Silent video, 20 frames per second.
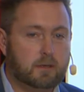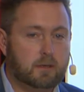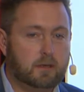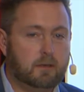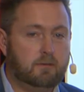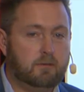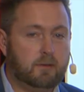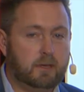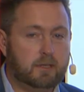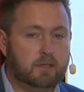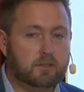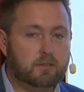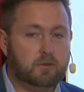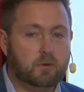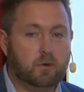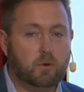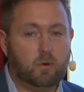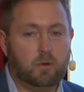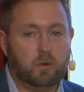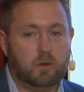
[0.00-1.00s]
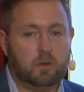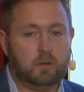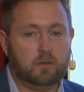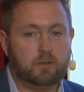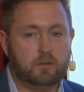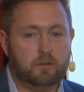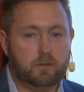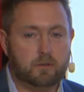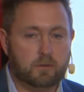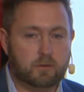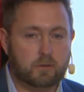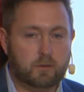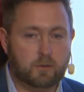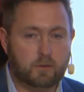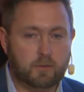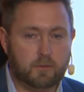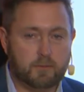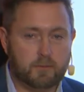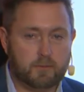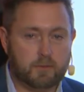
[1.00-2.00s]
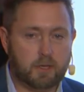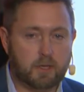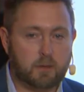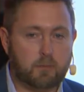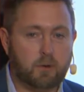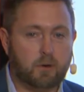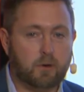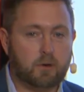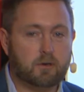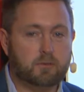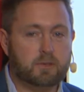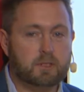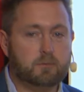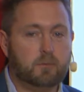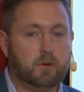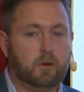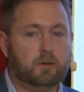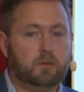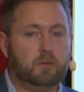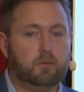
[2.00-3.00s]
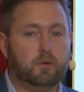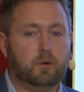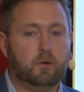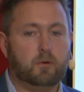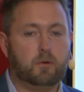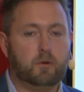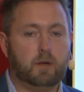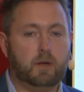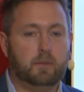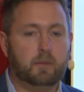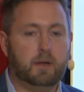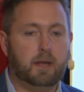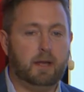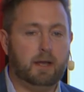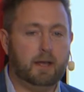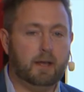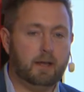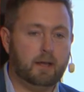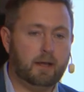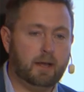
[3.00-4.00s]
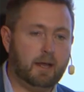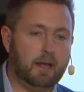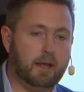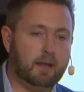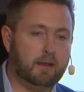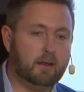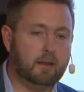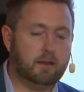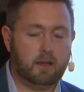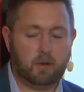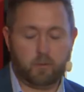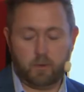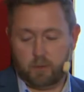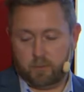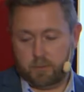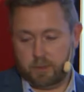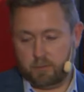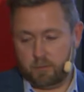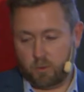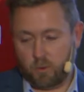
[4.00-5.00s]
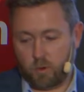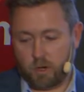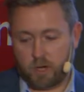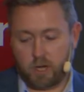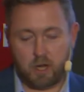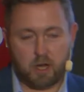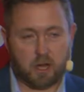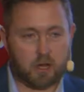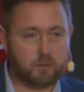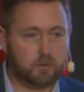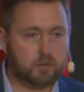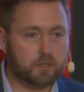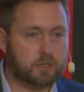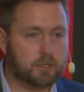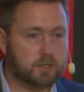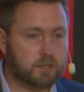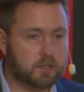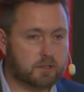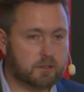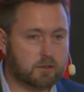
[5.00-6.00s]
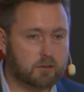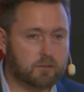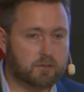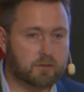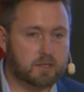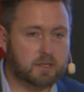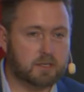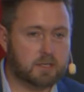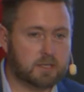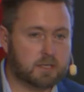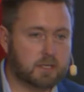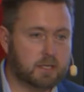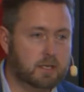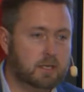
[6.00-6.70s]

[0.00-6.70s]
invite you all to take part of this partner program, uh, and there will be more launches of these